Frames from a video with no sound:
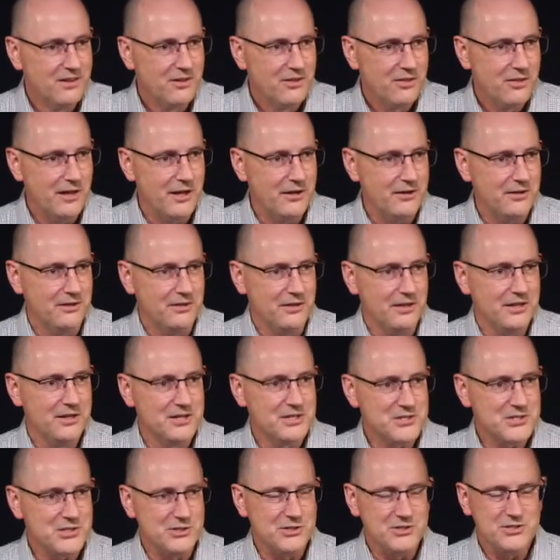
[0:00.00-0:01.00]
that an
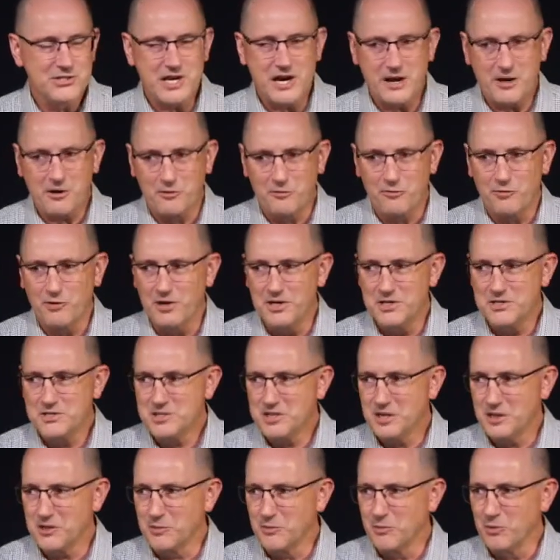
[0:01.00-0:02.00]
innocent sacrifice
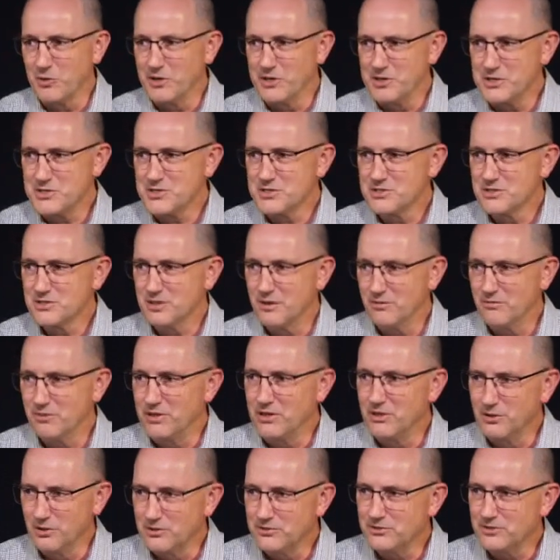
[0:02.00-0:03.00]
take the place of the
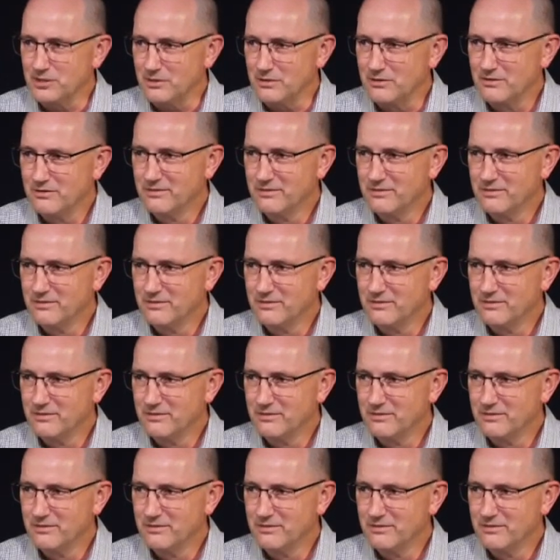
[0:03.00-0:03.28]
guilty,